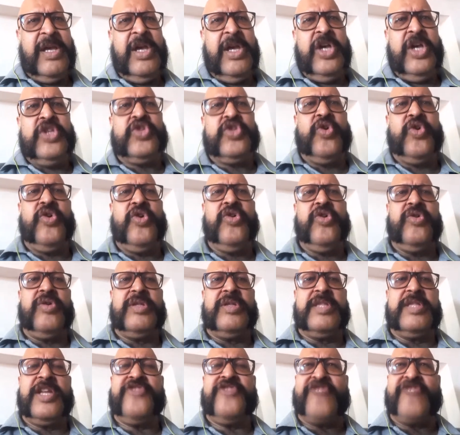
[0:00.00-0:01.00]
So
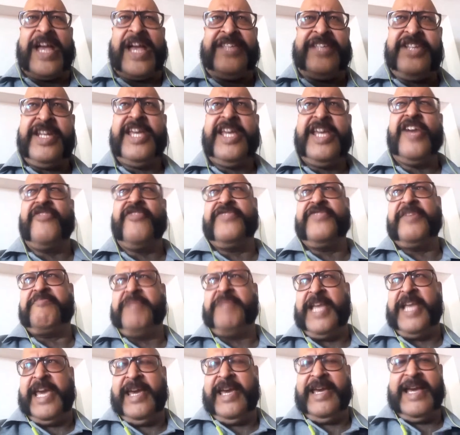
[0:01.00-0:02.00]
the tragedy of the
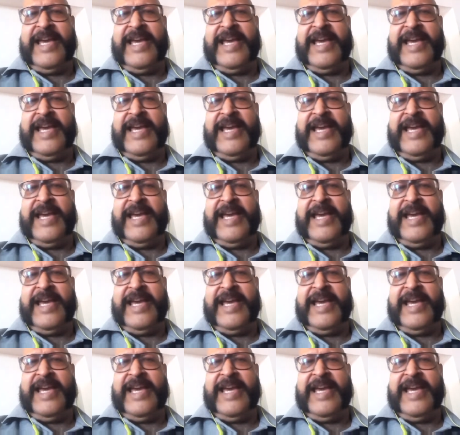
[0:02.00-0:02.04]
play,